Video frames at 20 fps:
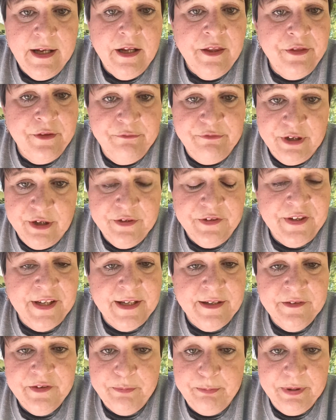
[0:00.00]
The first
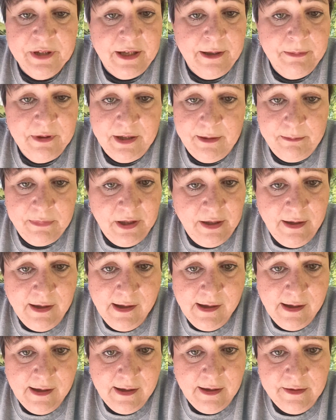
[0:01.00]
thing is blah, blah,
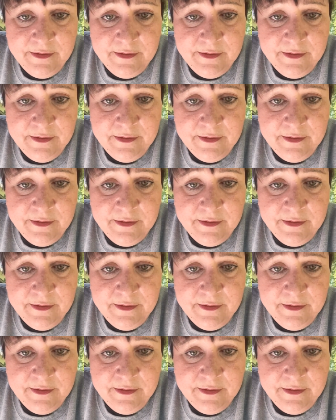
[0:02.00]
blah.